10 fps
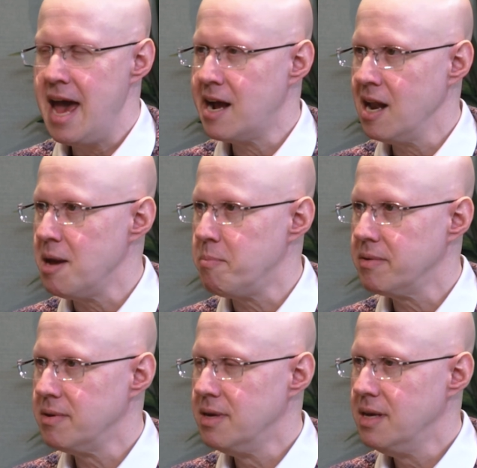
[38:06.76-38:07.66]
clip
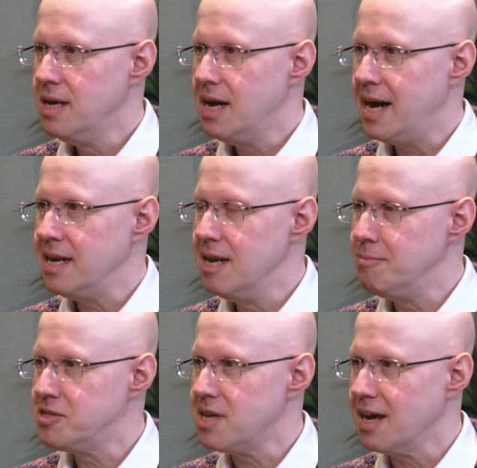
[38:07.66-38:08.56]
and
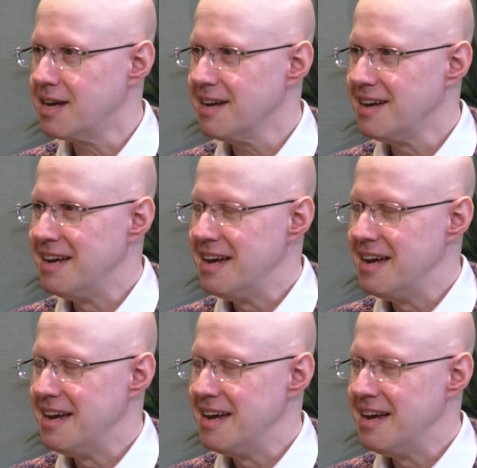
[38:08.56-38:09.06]
lipstick